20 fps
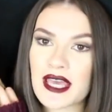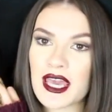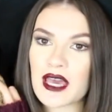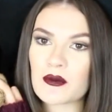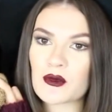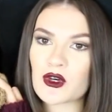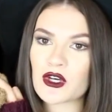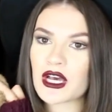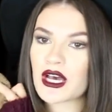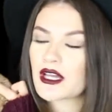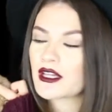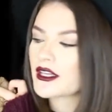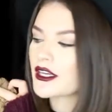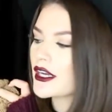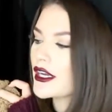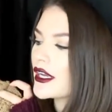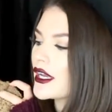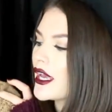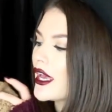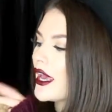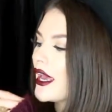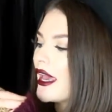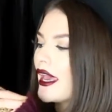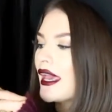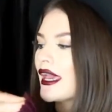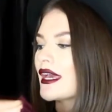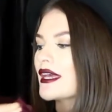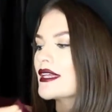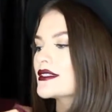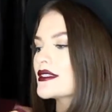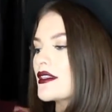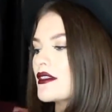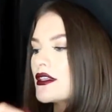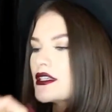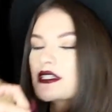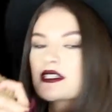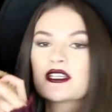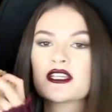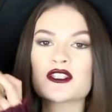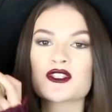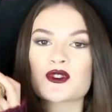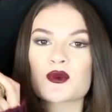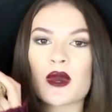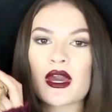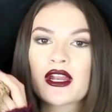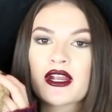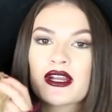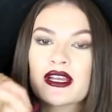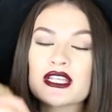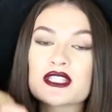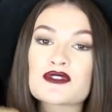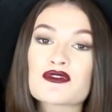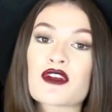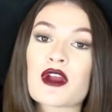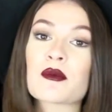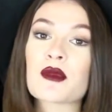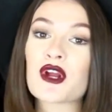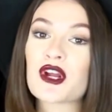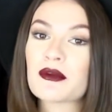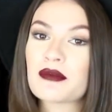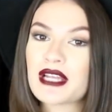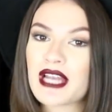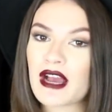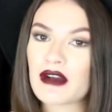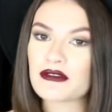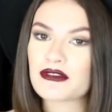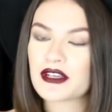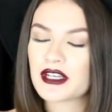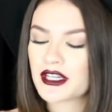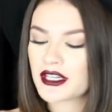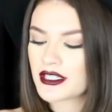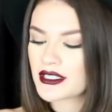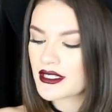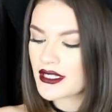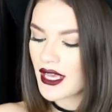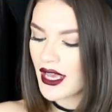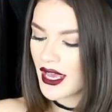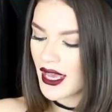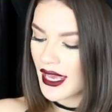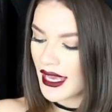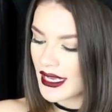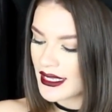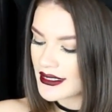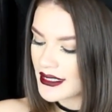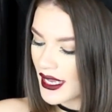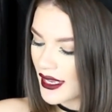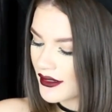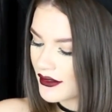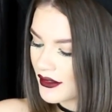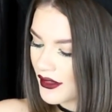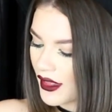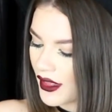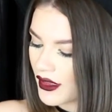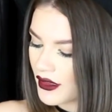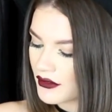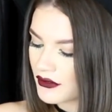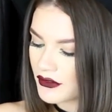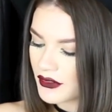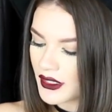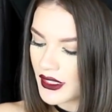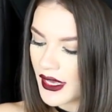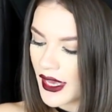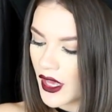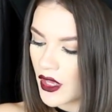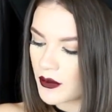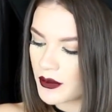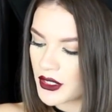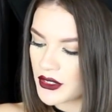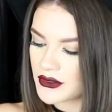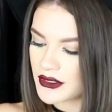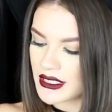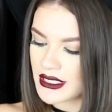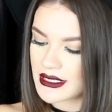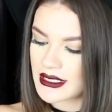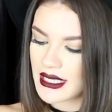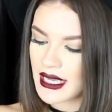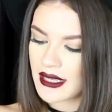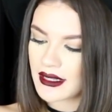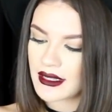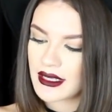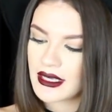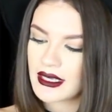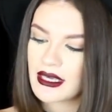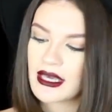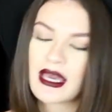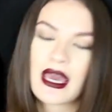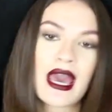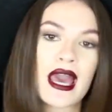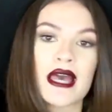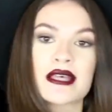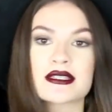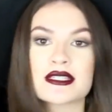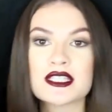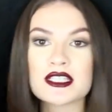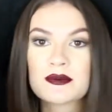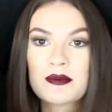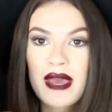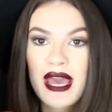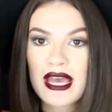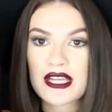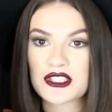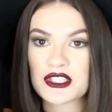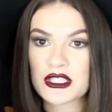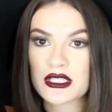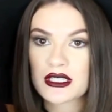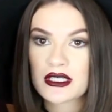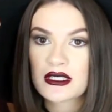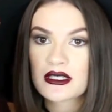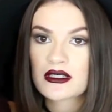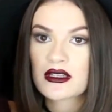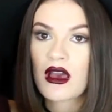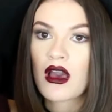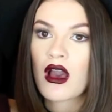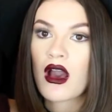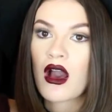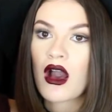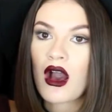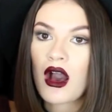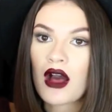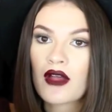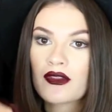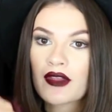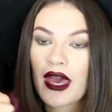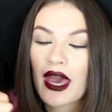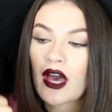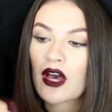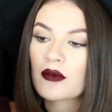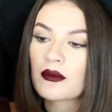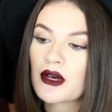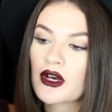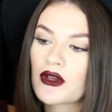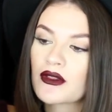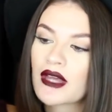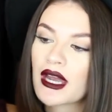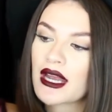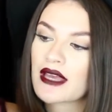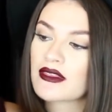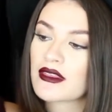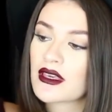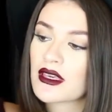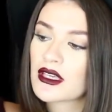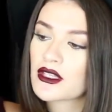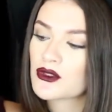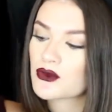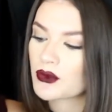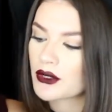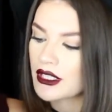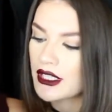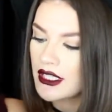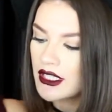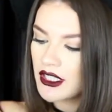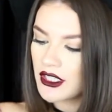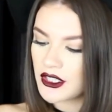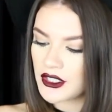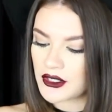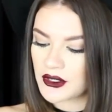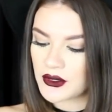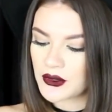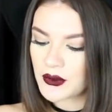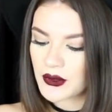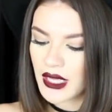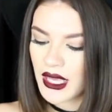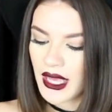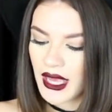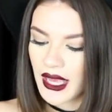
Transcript: camel color, and this knit sweater is from Urban Outfitters, and I love the elbow detailing. It has these patches on the elbow that I think is really cute.